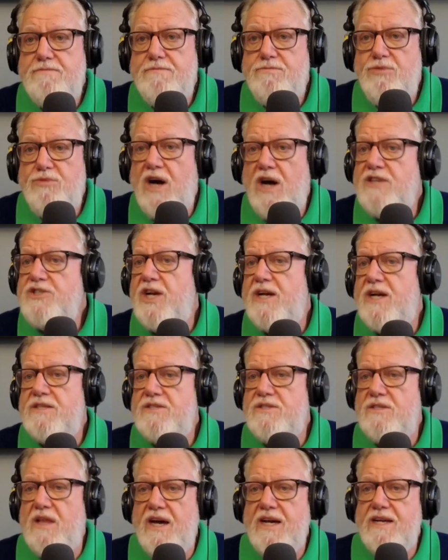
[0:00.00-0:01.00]

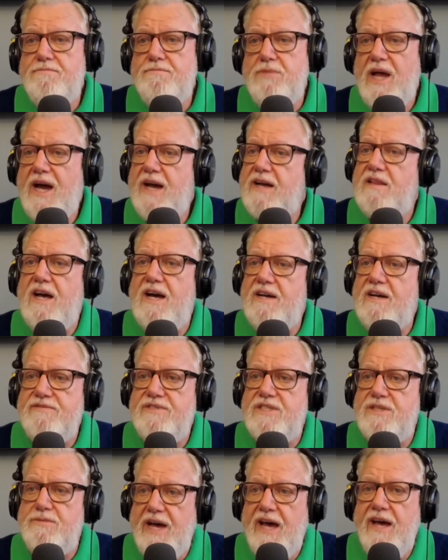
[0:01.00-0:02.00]
"Projects like Black
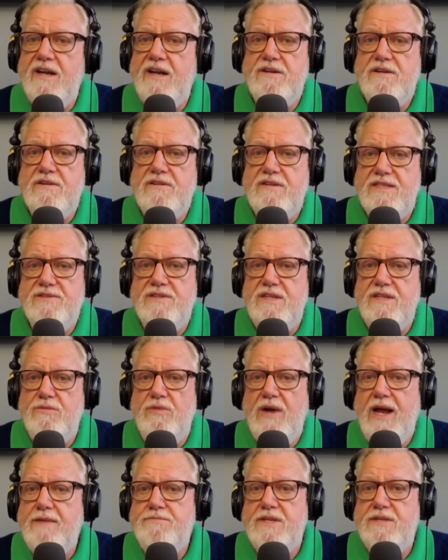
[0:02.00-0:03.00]
Lives Matter and the
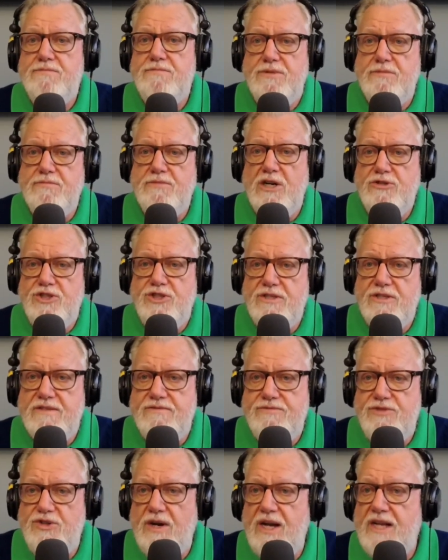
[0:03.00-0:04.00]
rampant promotion of
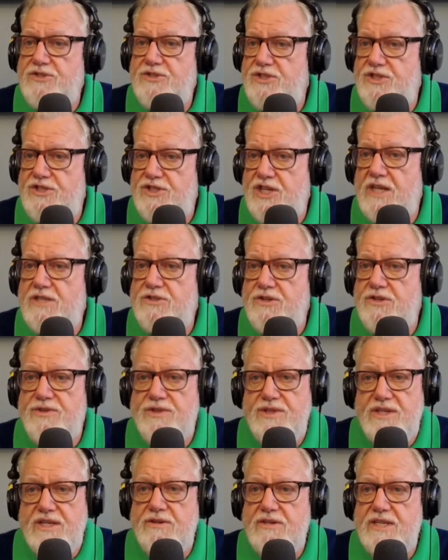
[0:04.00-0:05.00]
transgender
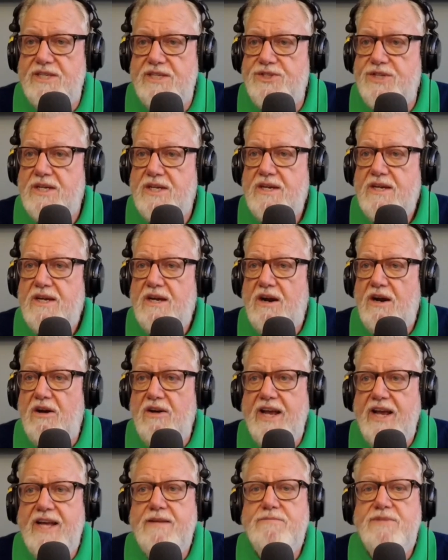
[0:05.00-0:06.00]
theories are
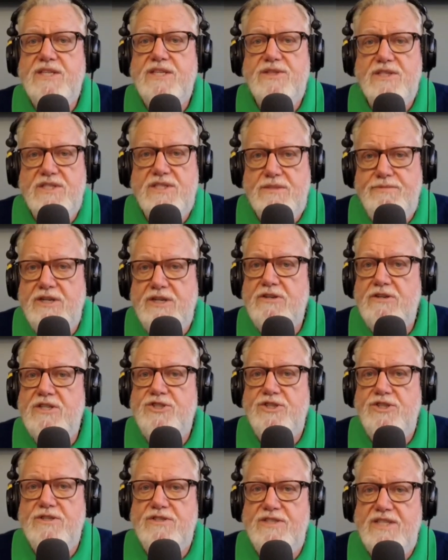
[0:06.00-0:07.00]
aimed at the
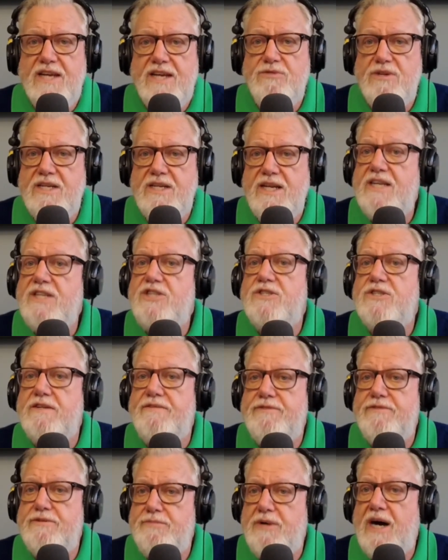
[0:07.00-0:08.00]
spiritual degradation of
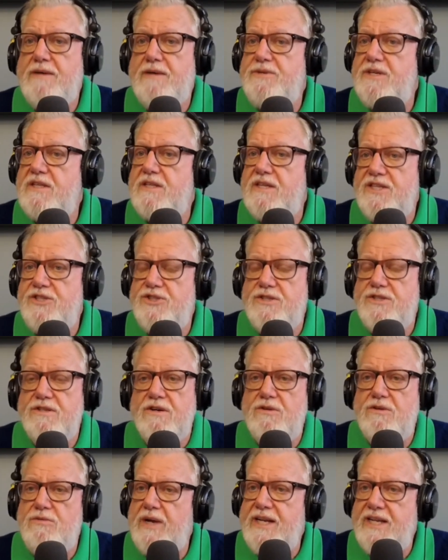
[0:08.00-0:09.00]
a population
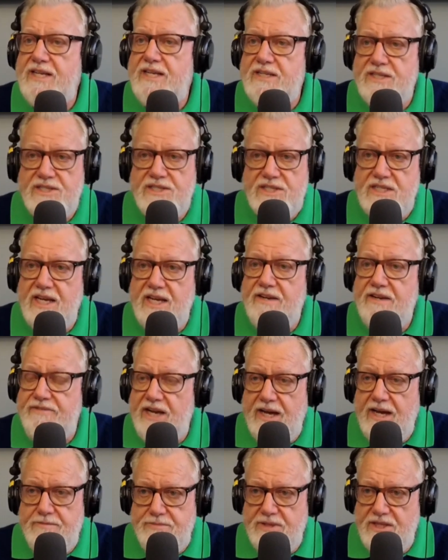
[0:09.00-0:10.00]
already in a state of
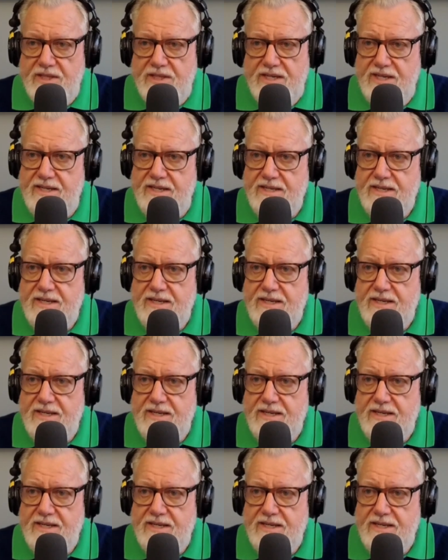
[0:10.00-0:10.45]
apathy.